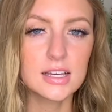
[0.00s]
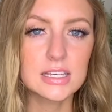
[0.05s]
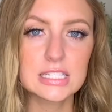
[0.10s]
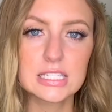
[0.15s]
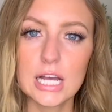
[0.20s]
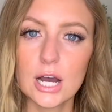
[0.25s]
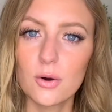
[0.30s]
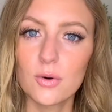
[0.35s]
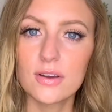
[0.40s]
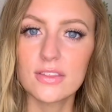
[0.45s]

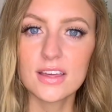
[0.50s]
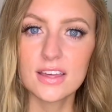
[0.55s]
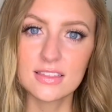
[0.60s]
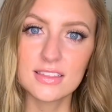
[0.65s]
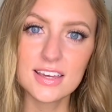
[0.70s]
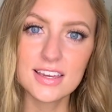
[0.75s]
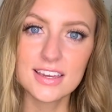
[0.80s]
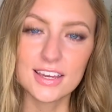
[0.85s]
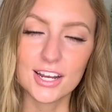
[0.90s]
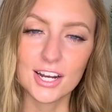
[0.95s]
So within the
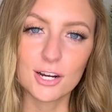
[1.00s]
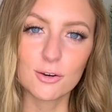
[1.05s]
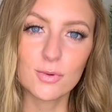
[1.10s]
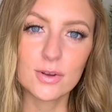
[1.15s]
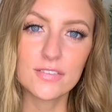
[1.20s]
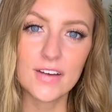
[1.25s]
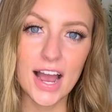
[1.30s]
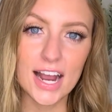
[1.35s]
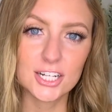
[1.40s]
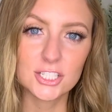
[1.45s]
year, we've
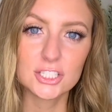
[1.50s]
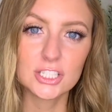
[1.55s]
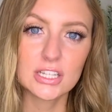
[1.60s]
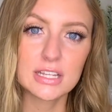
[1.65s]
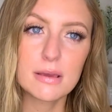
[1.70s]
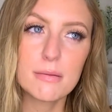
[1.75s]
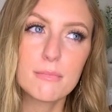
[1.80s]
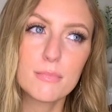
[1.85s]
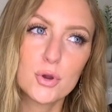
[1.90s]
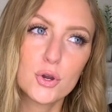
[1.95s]
actually
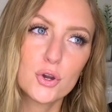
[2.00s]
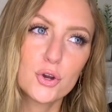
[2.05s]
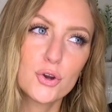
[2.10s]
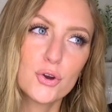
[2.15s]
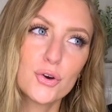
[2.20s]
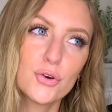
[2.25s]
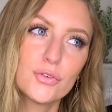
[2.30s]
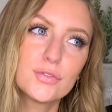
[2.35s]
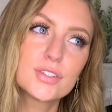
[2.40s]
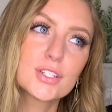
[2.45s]

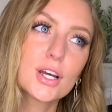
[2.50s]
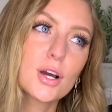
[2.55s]
moved